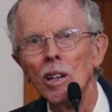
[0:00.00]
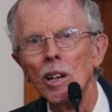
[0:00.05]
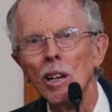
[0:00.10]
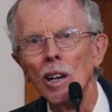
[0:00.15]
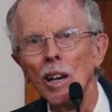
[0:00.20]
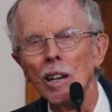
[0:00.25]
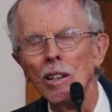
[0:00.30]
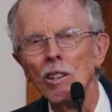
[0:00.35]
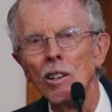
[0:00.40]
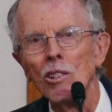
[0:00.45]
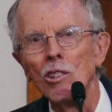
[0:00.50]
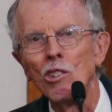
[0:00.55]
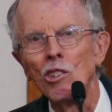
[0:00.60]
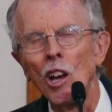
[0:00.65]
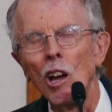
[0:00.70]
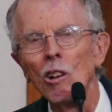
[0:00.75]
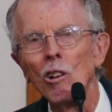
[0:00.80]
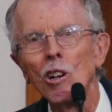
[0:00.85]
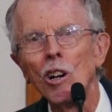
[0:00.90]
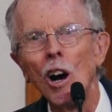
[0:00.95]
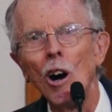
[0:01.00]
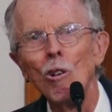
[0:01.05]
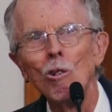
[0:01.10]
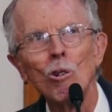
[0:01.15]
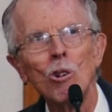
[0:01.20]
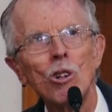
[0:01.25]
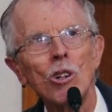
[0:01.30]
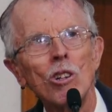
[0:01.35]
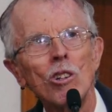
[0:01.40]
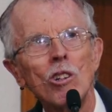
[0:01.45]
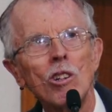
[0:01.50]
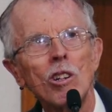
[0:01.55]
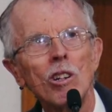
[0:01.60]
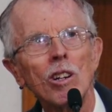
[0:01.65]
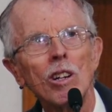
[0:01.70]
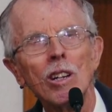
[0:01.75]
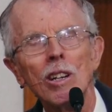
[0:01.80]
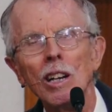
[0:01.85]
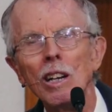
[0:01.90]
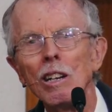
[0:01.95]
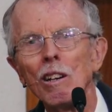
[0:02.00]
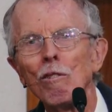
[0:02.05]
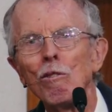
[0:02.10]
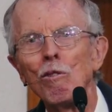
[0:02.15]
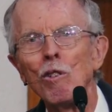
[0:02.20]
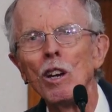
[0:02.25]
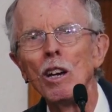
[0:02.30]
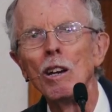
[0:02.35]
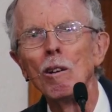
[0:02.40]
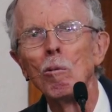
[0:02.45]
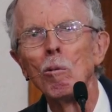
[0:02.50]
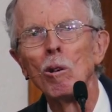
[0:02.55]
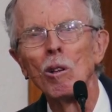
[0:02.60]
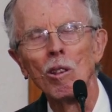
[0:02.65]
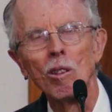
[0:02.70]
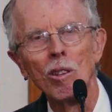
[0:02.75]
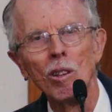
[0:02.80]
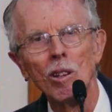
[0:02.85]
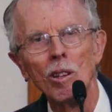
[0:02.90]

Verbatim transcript: in cell cultures to interfere with,